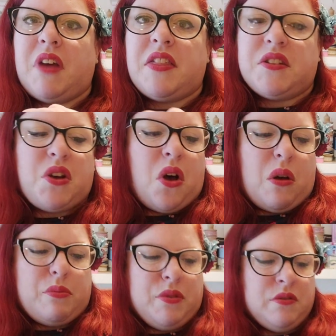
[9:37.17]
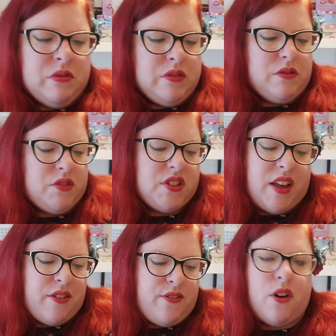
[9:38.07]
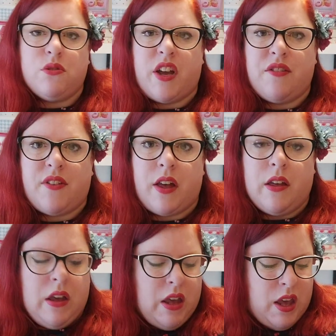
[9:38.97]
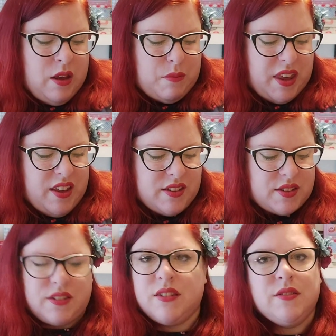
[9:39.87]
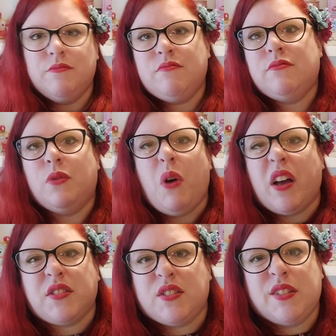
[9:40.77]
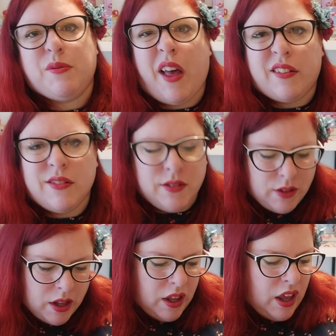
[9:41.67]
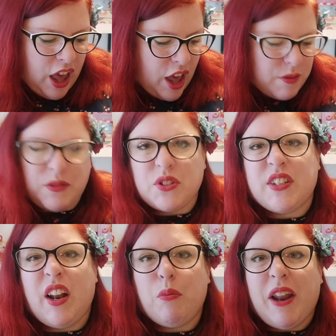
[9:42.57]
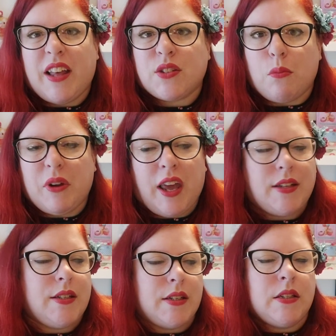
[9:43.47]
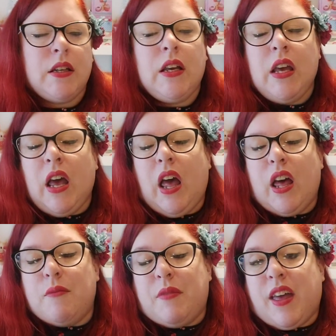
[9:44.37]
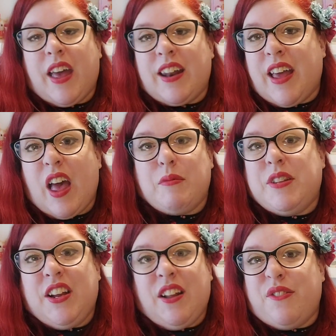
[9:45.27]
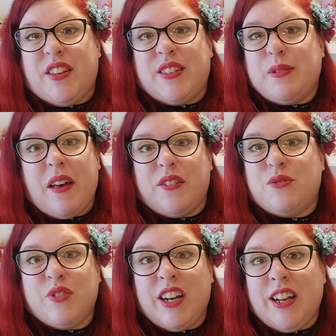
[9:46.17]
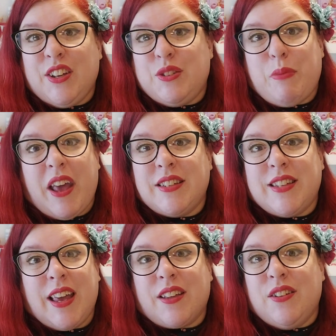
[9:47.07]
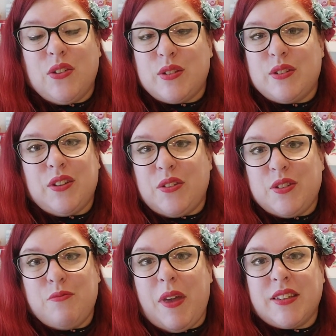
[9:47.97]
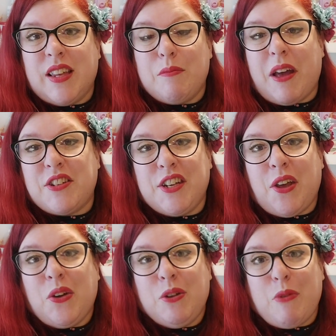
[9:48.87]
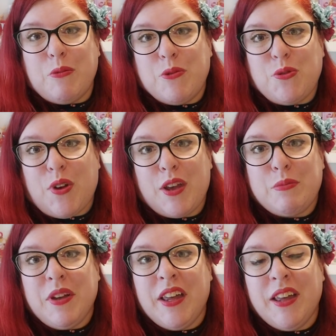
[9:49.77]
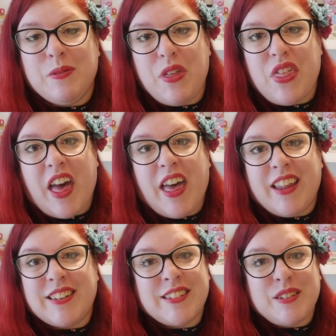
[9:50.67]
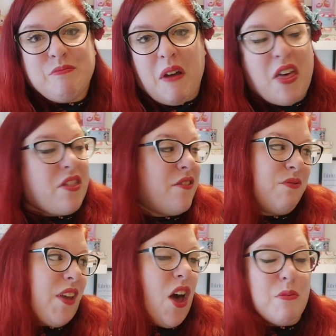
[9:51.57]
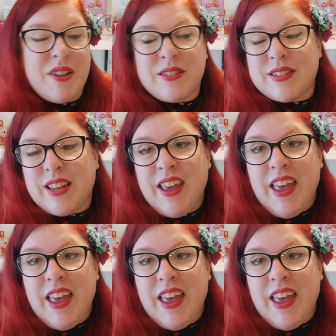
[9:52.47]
the top and just have it fold over, because it works just as well. It was just a little bit less complicated. And I absolutely love this as well. It's really good basic, lots of mixing and matching going on in my wardrobe with that and my other garments.